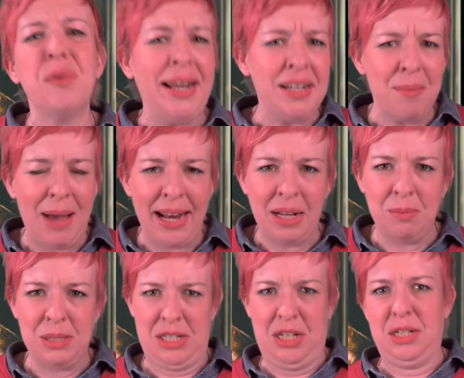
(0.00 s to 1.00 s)
random
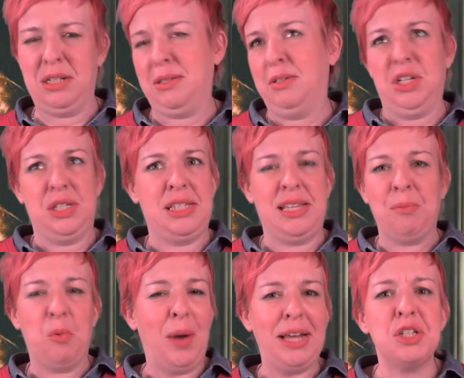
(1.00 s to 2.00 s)
items that just
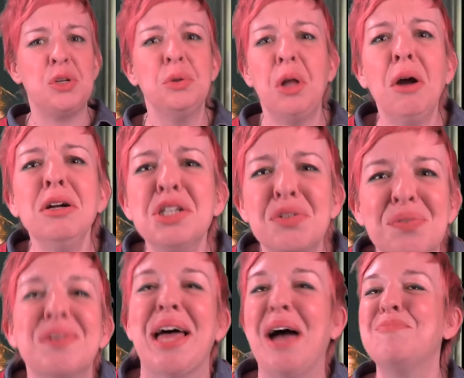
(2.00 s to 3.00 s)
seem way too large
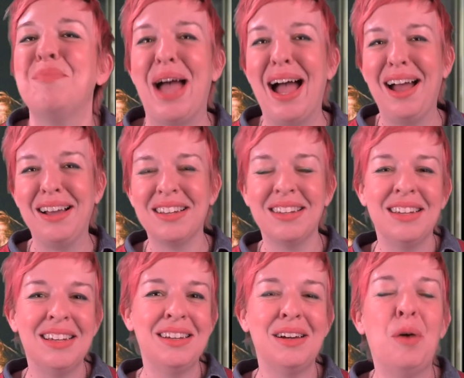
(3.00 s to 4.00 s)
for that bag
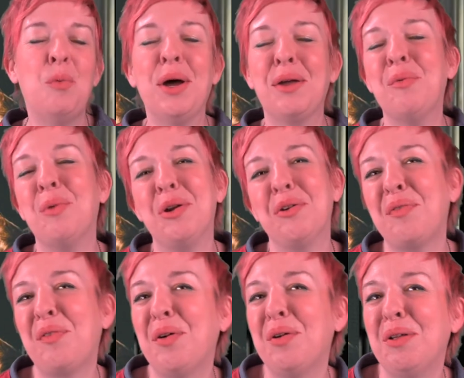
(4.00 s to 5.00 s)
what a
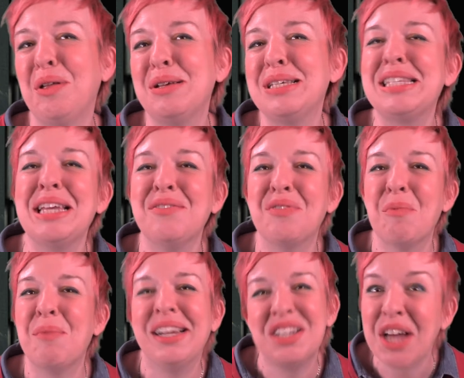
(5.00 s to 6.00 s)
wonderful scene from
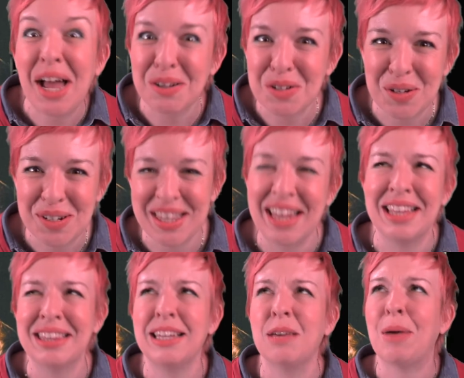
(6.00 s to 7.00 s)
my childhood that I
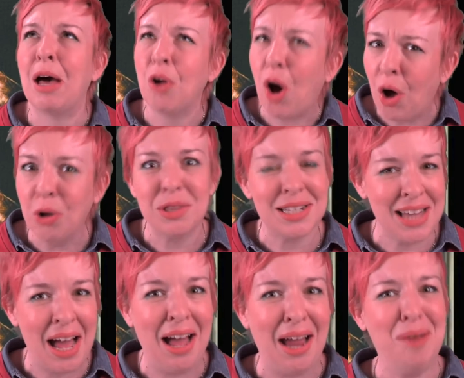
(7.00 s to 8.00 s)
think about all the
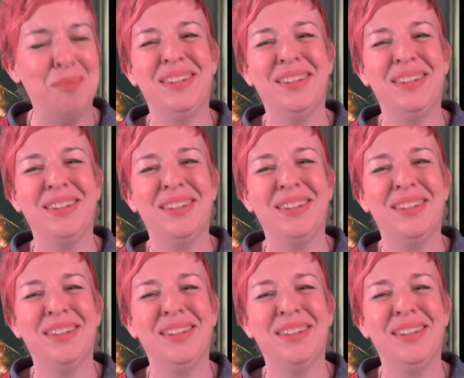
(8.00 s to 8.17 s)
time.